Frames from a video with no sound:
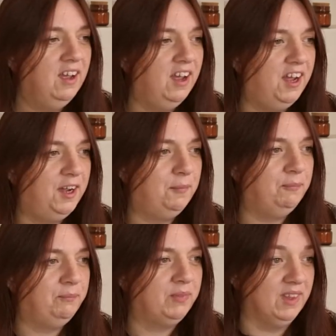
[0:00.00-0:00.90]

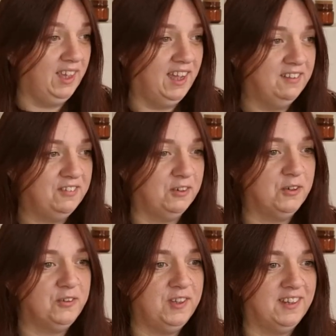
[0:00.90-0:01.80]
Yeah, so I
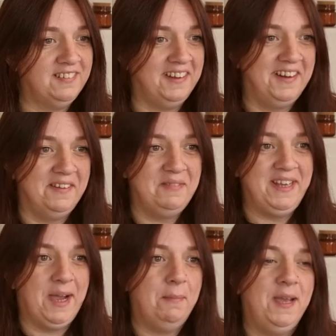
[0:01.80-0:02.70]
got 6 and I'm really
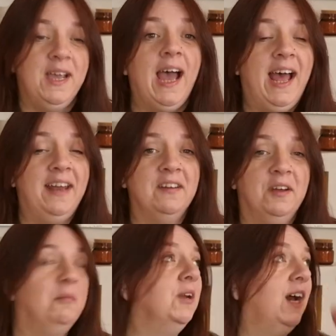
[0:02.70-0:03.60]
happy, and
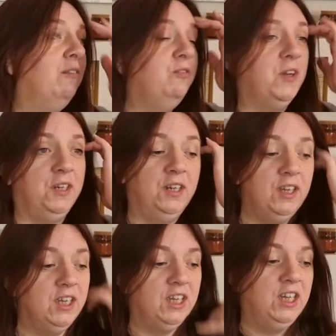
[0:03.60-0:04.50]
I'm going to have fun
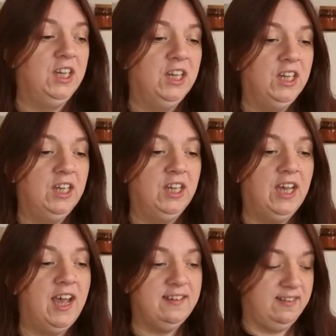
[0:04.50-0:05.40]

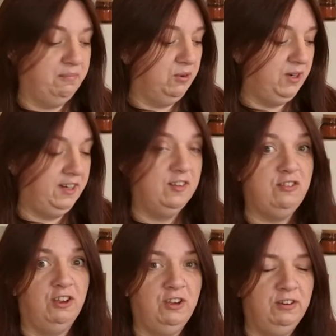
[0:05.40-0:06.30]
at some point
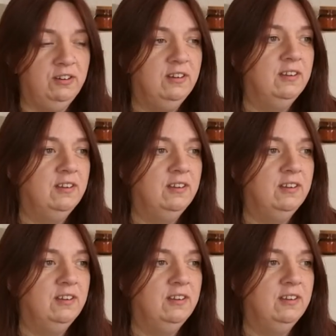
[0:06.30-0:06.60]
soon